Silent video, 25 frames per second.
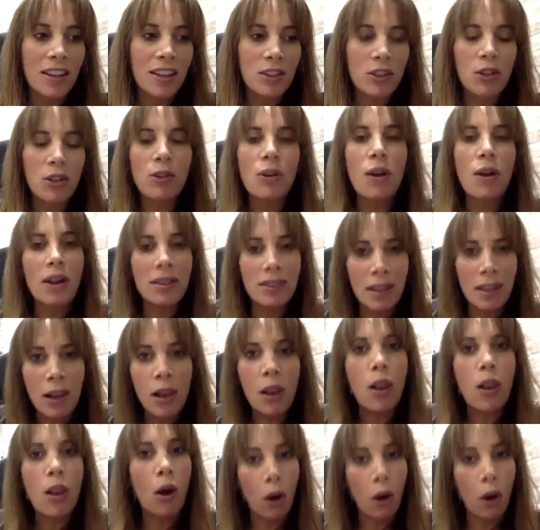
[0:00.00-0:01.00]
Juno has a
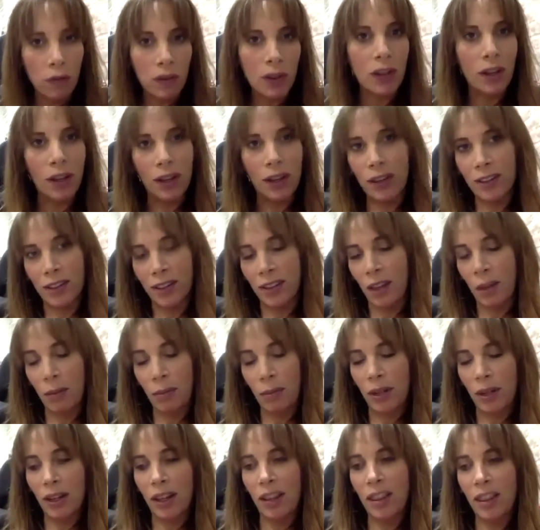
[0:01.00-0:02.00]
lot of looks. I
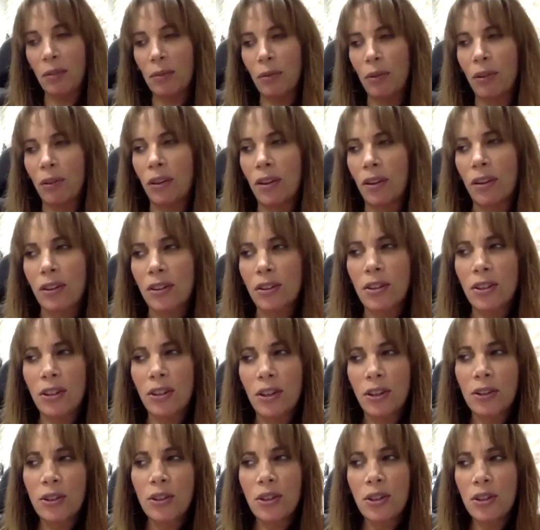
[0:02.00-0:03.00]
mean, I think we're on
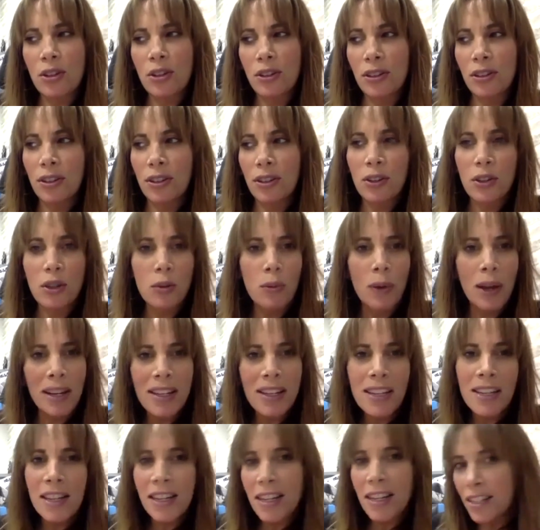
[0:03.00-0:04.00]
look
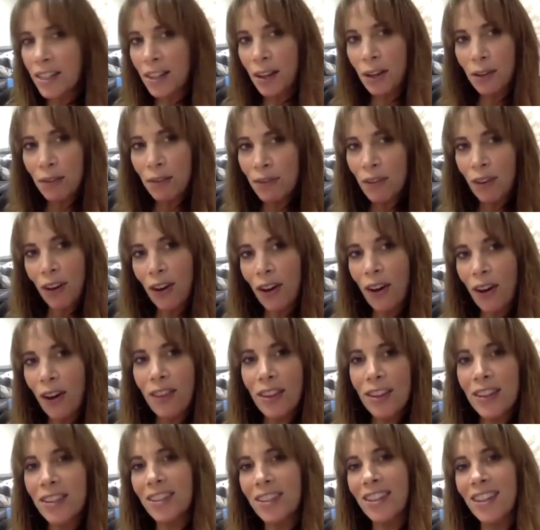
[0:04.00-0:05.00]
20 so far
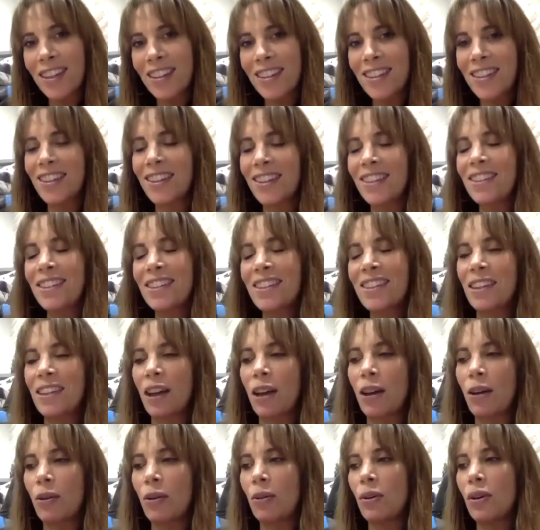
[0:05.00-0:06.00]
this season.
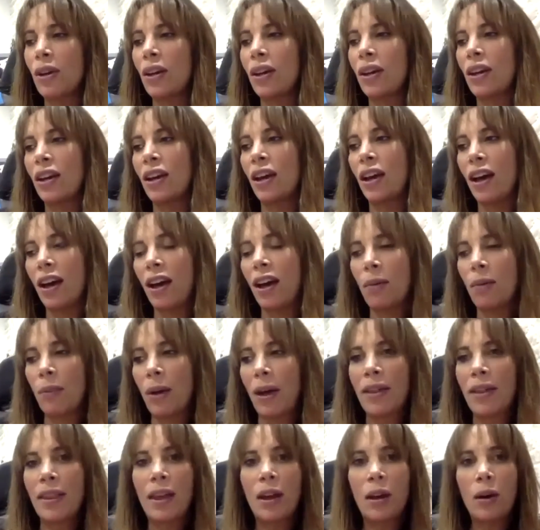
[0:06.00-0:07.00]
So,
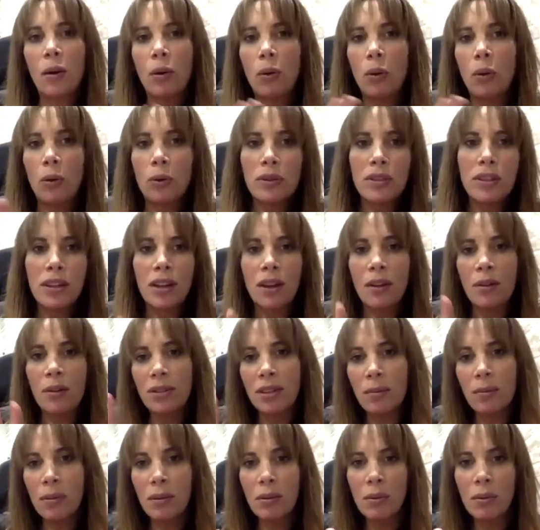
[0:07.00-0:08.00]
and they're all,
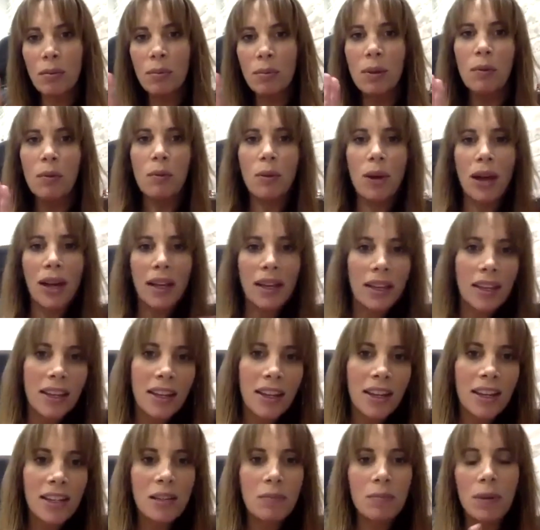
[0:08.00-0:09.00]
some of them are a bit
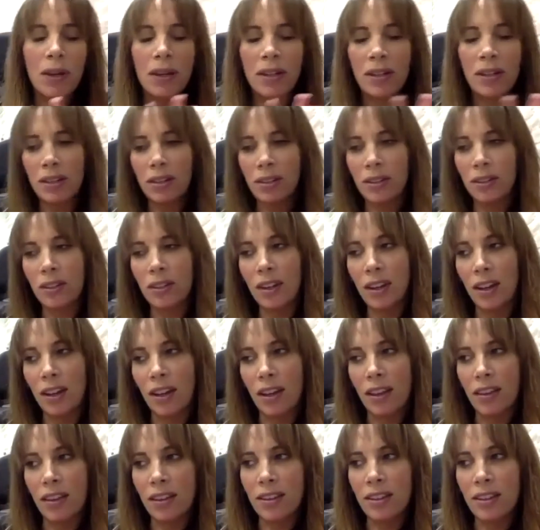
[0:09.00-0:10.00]
wacky depending on
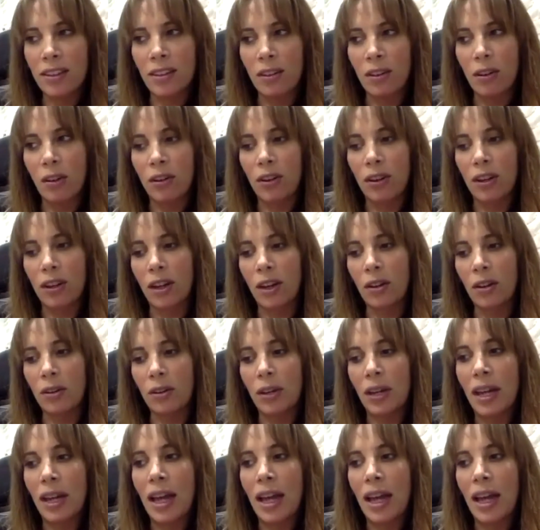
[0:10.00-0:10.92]
the scenario.